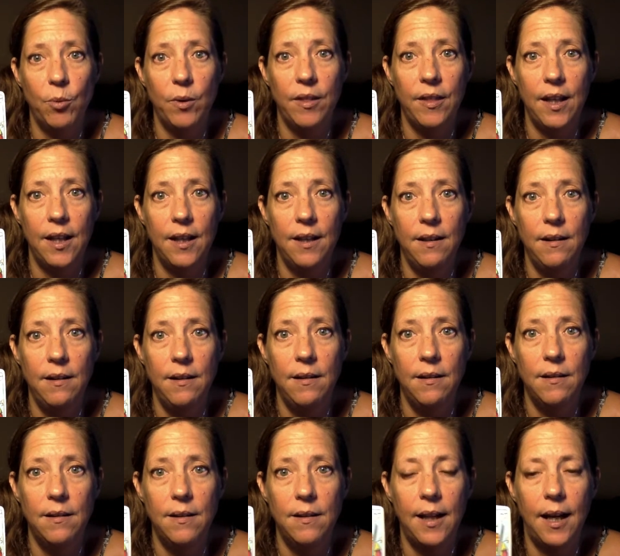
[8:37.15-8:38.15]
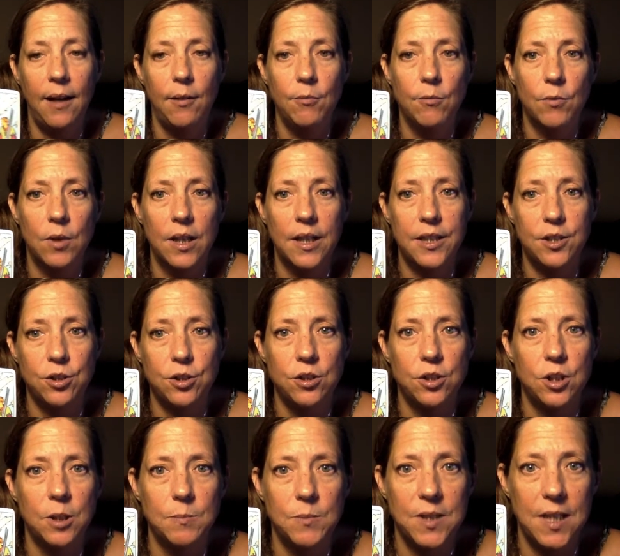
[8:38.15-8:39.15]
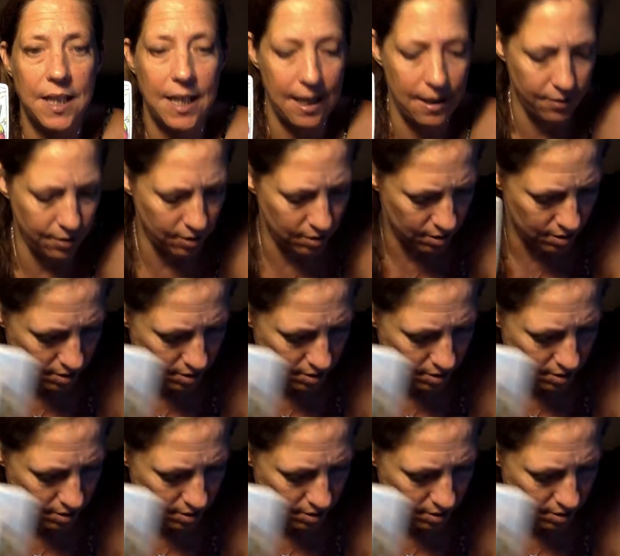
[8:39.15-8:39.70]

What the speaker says: within that relationship together.